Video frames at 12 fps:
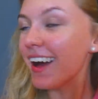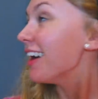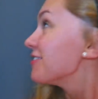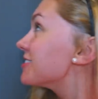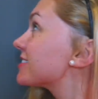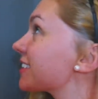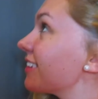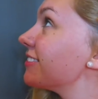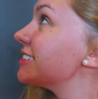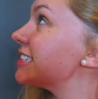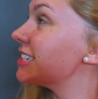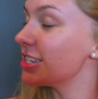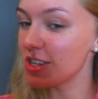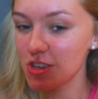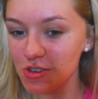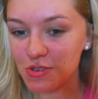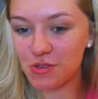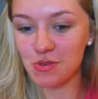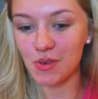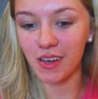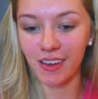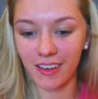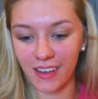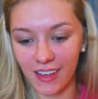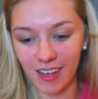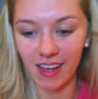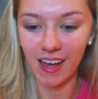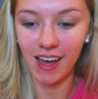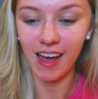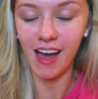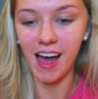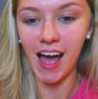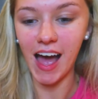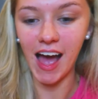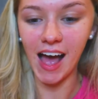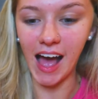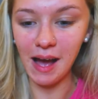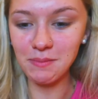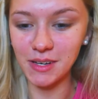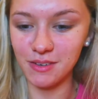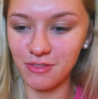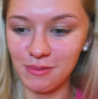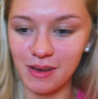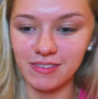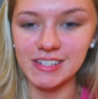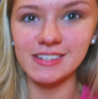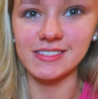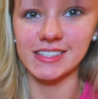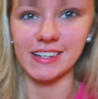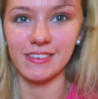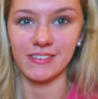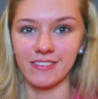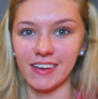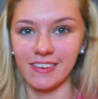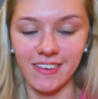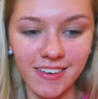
I've discovered a new I'm gonna film my videos here from now